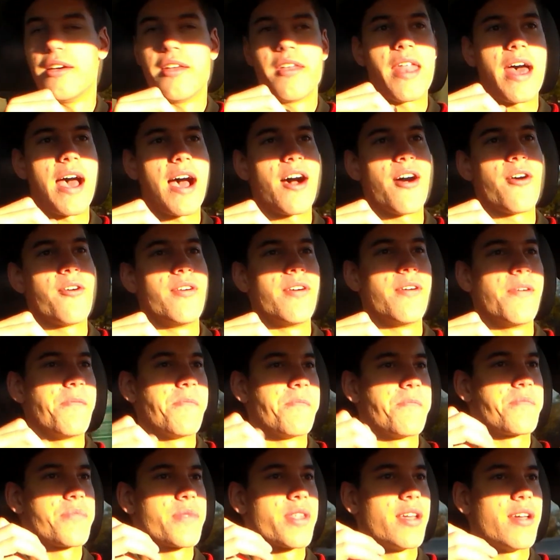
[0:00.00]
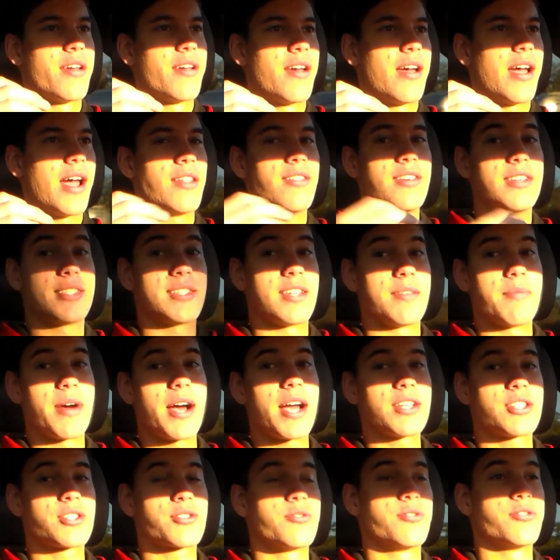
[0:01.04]
Now, at least in
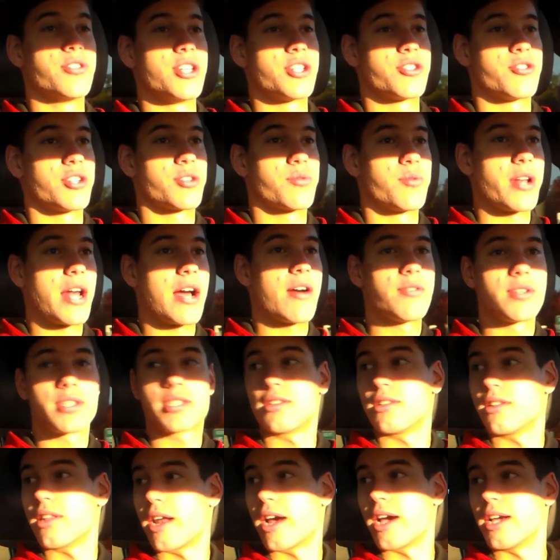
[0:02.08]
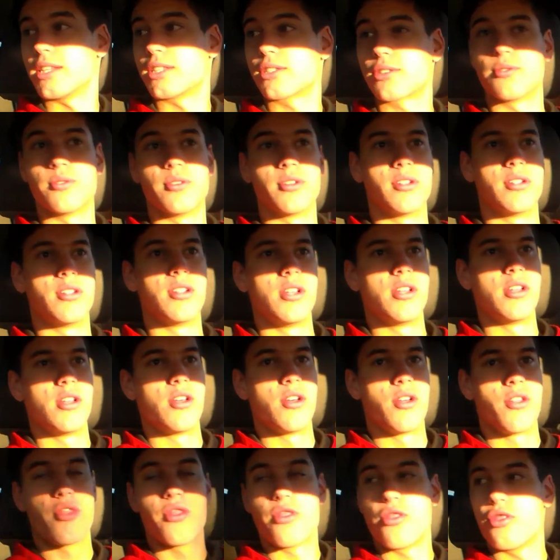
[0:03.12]
my school district, when I was still in high school,
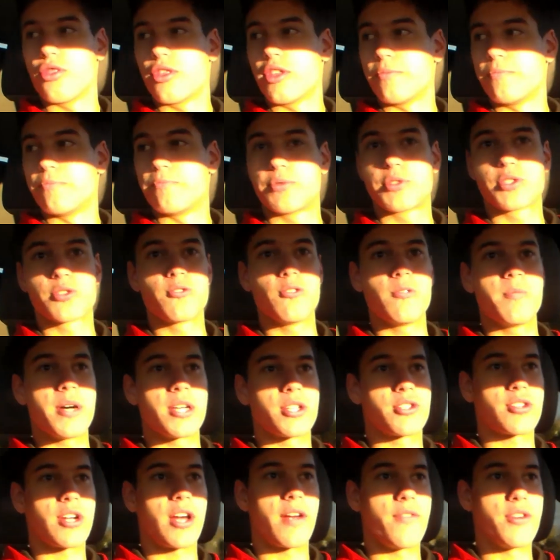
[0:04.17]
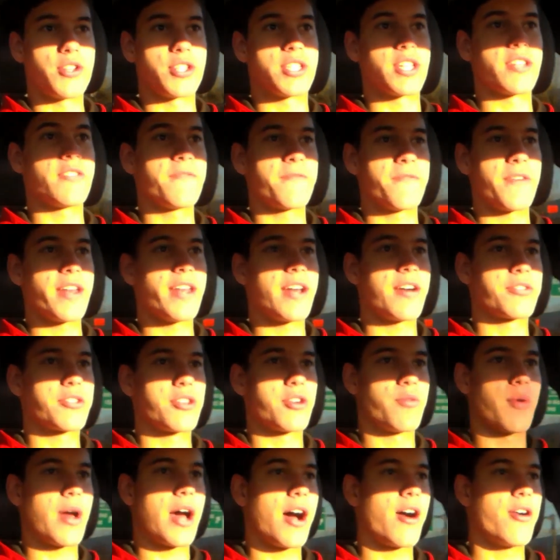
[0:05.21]
the school bus drivers didn't find out
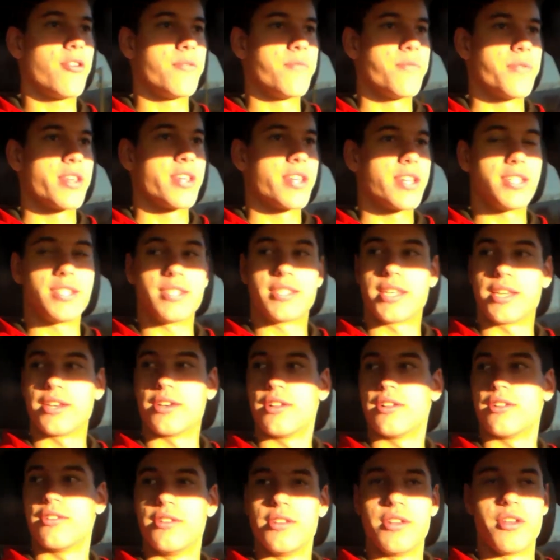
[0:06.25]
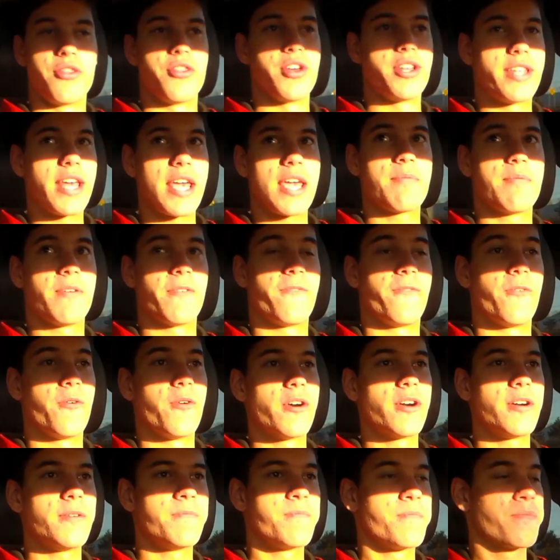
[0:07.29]
their route until the day
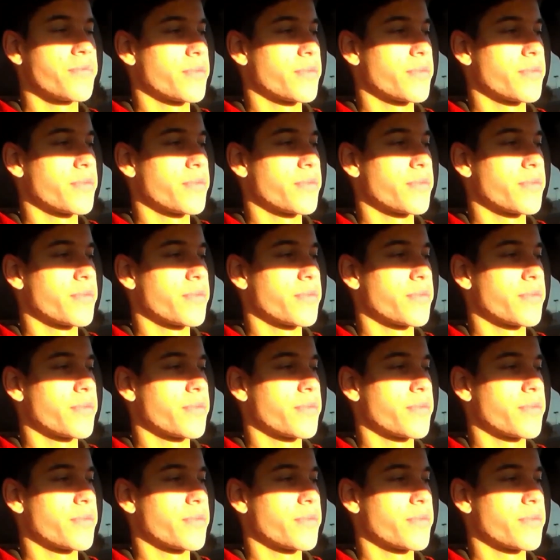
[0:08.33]
before,